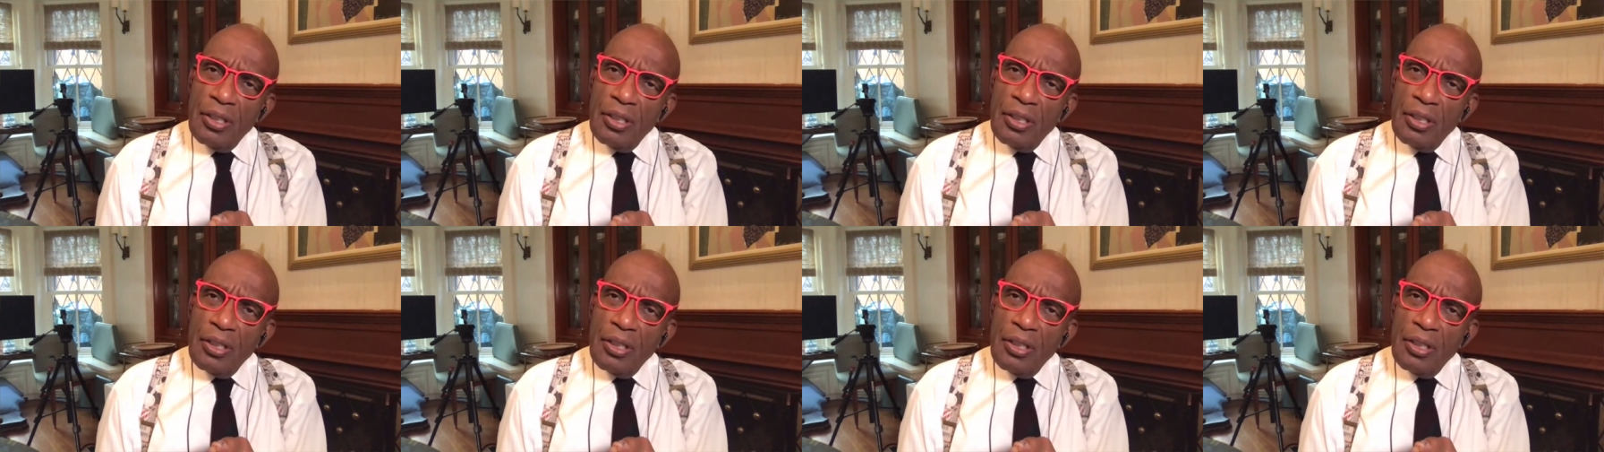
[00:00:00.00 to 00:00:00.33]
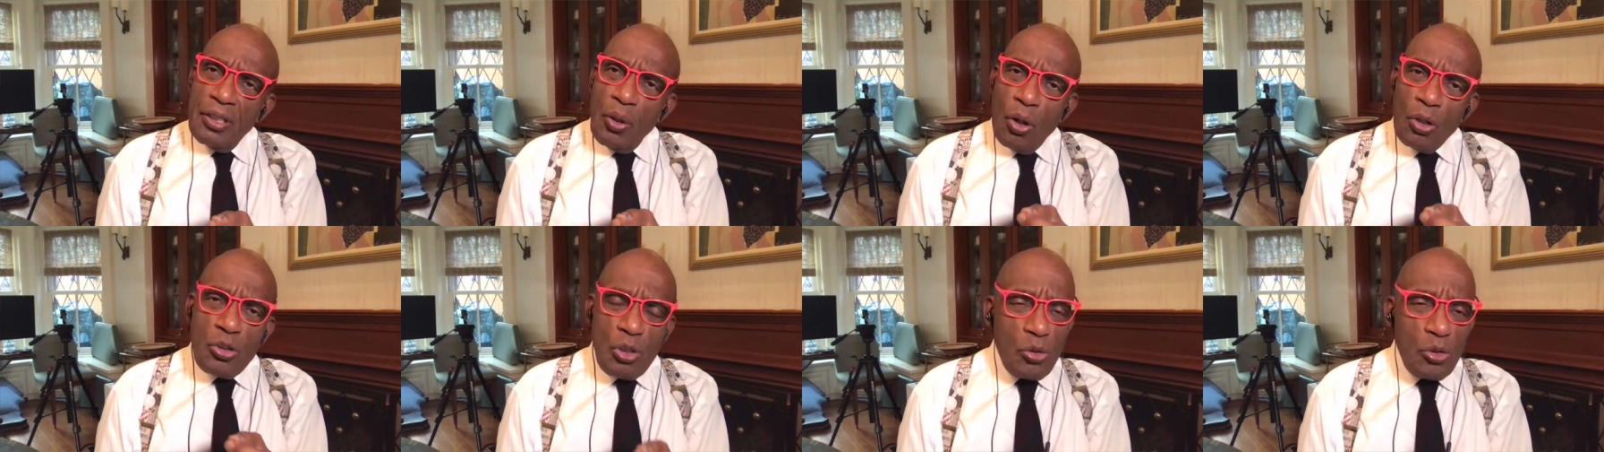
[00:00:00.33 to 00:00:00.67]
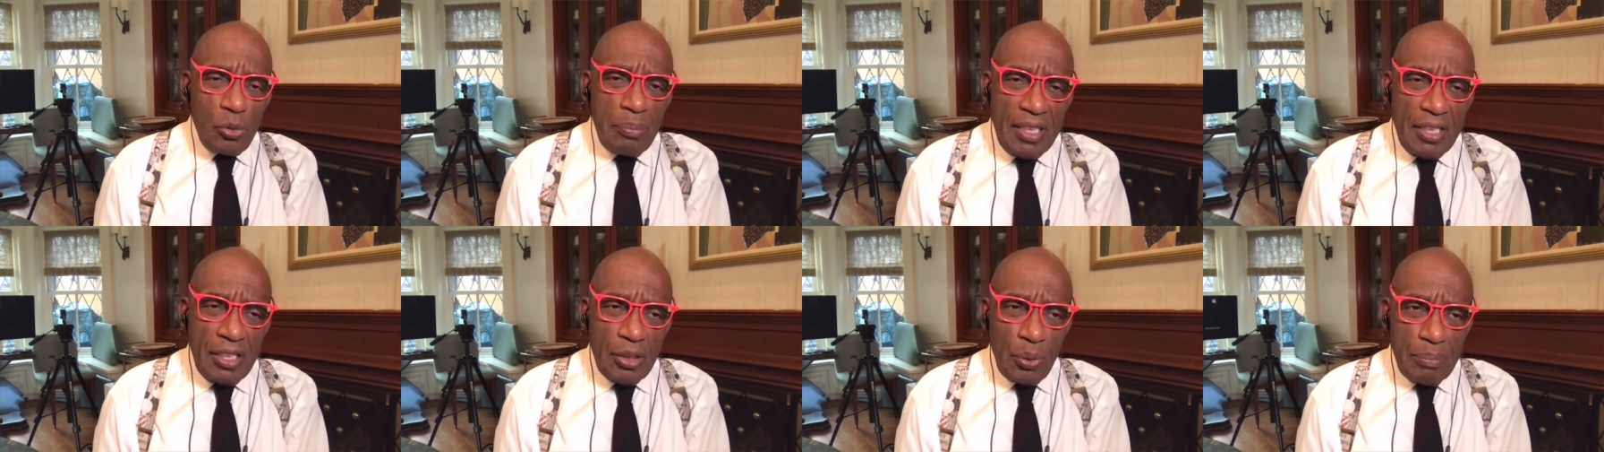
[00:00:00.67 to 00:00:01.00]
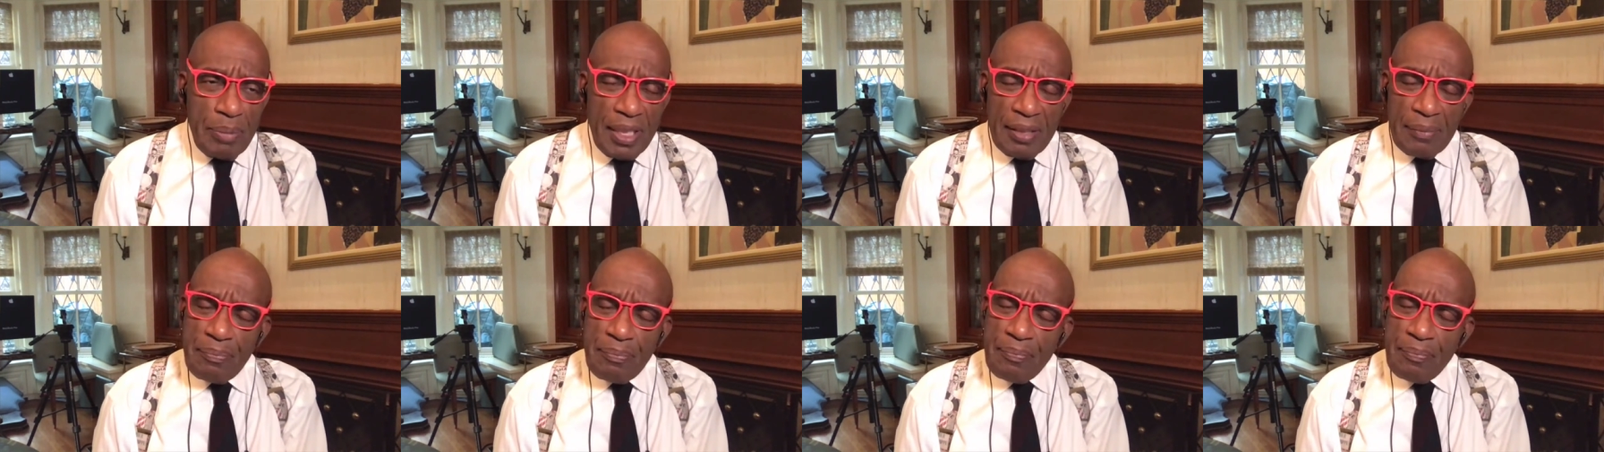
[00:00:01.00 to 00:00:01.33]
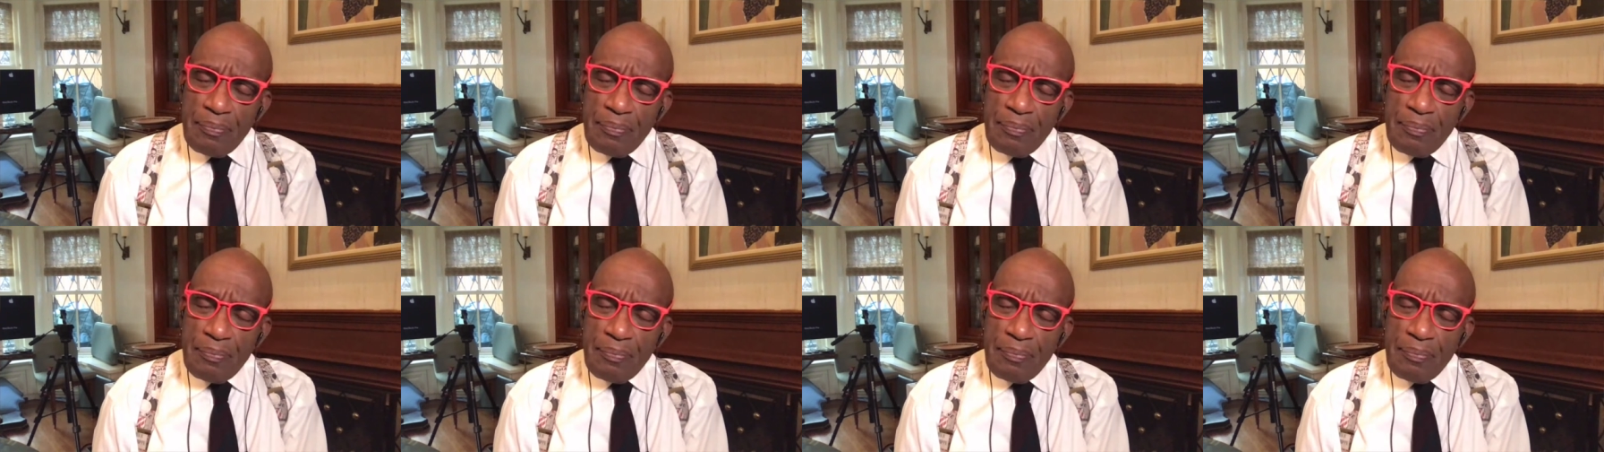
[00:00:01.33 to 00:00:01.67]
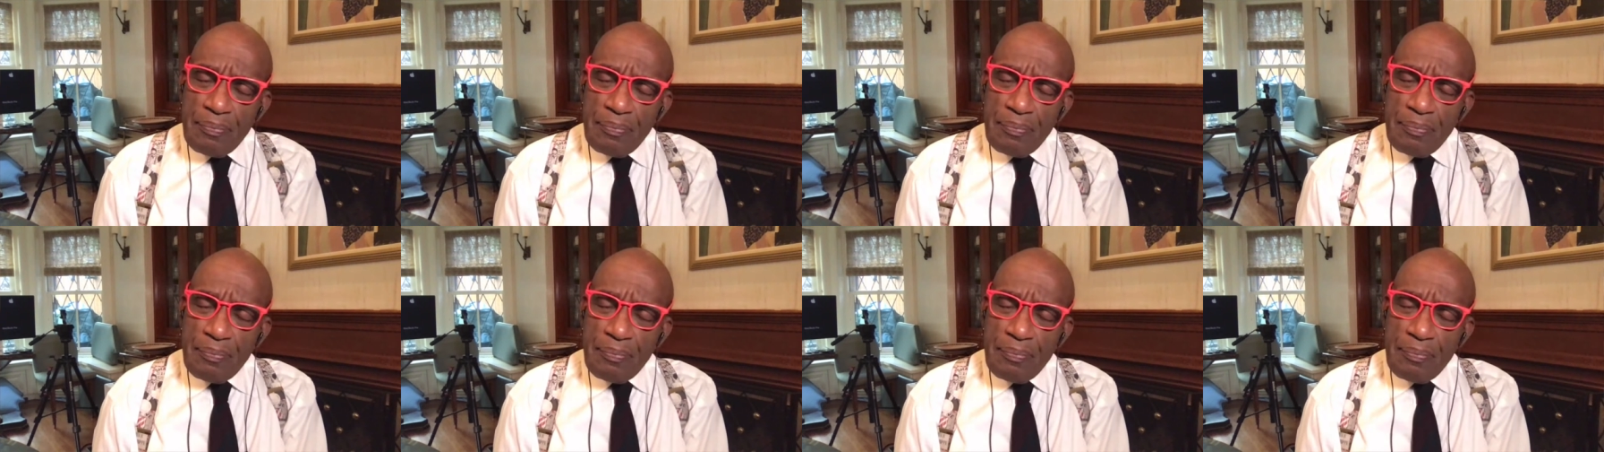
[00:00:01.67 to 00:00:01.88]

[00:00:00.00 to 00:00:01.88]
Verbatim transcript: on social media would be.